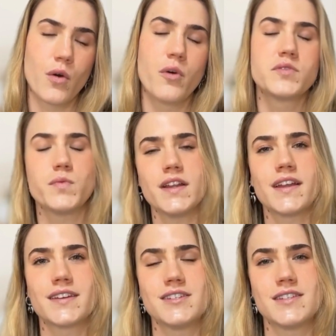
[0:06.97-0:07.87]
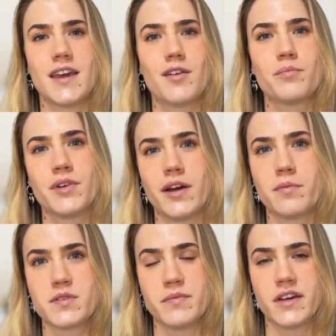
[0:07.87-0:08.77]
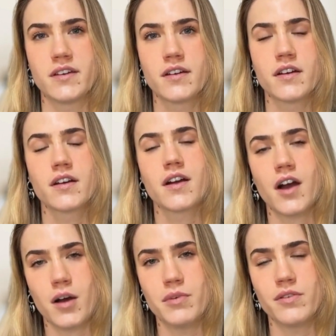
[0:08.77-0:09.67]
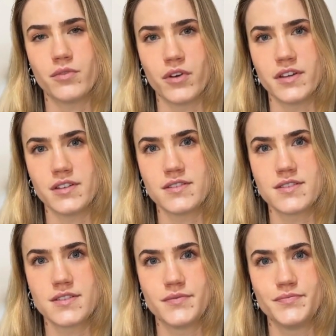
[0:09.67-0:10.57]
or as we like to say at Preoptima, carbon avoidance.